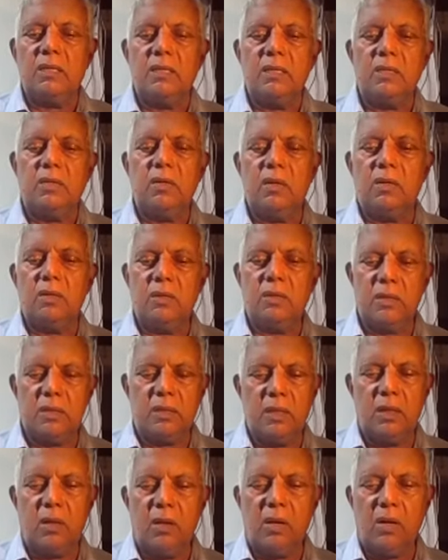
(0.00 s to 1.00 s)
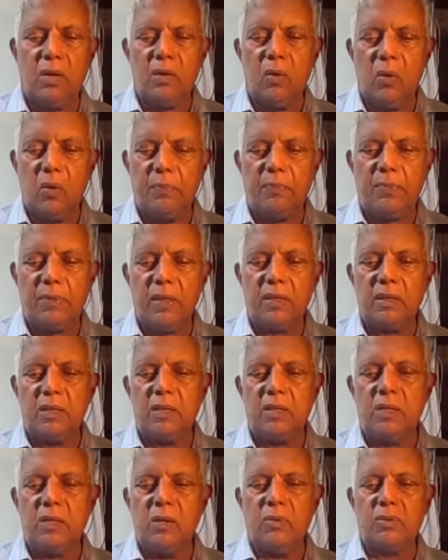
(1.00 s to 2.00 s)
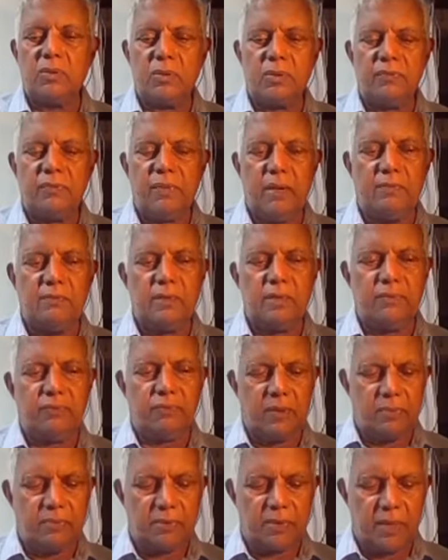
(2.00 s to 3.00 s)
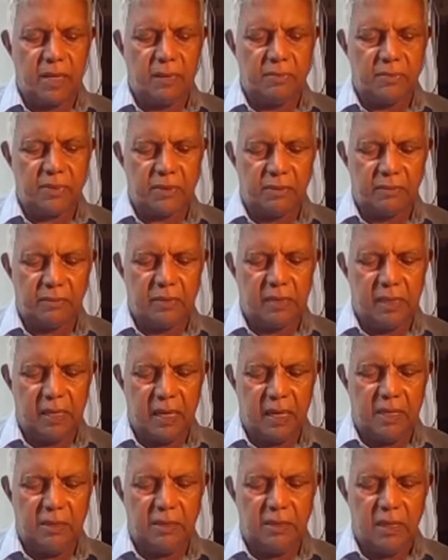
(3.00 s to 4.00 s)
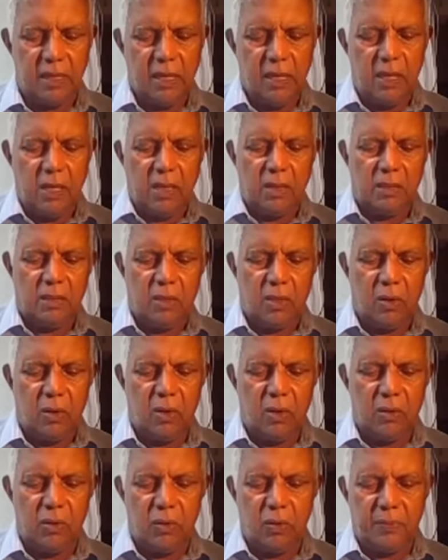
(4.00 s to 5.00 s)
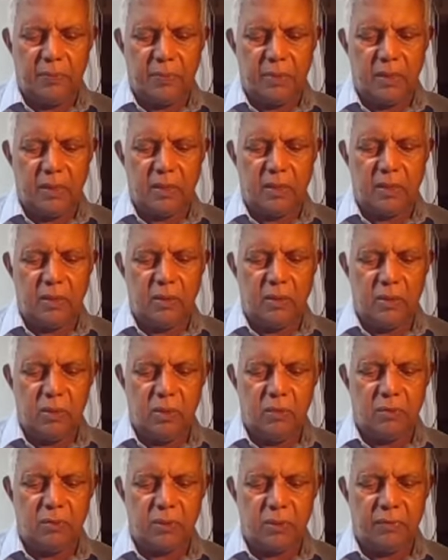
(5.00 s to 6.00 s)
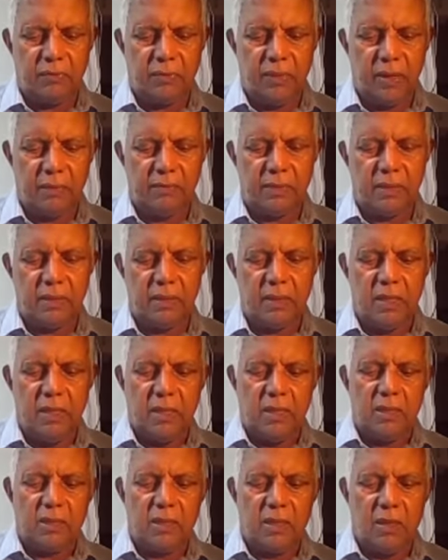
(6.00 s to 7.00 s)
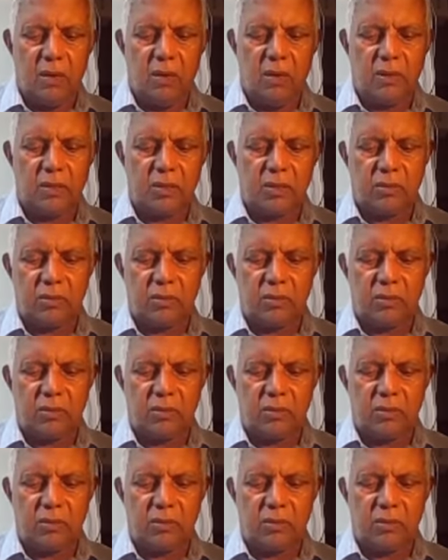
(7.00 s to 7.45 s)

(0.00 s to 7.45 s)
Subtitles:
The Lord opening the doors of heaven from Psalm 78, the Lord opening the doors of heaven, the Lord